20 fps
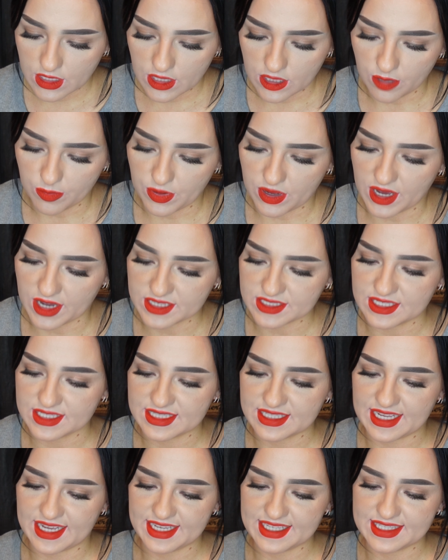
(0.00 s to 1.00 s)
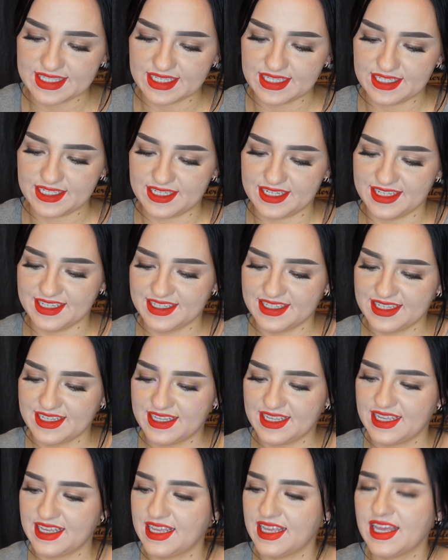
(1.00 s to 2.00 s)
The box is nice and
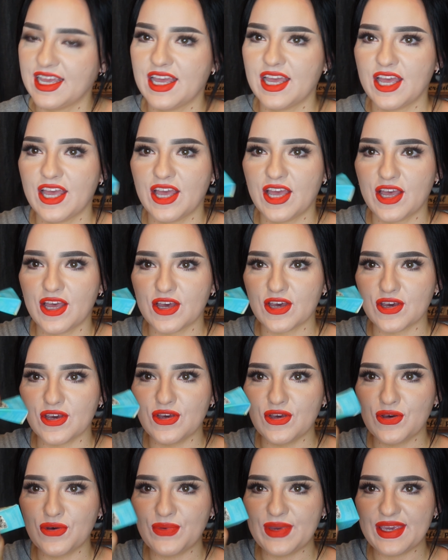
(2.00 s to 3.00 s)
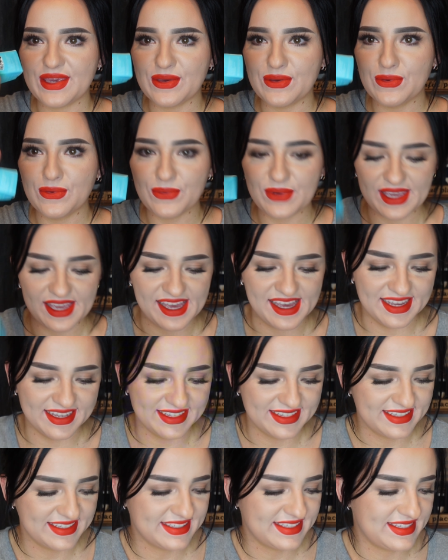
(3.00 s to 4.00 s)
gooey ooey.
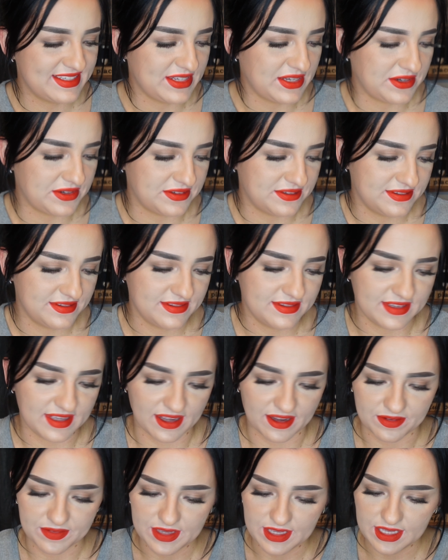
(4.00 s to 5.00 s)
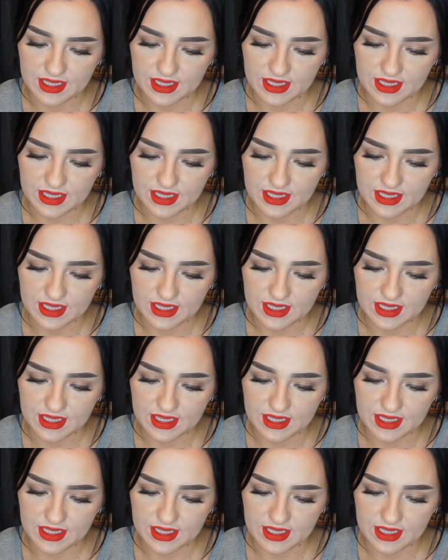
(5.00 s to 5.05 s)
So, yeah.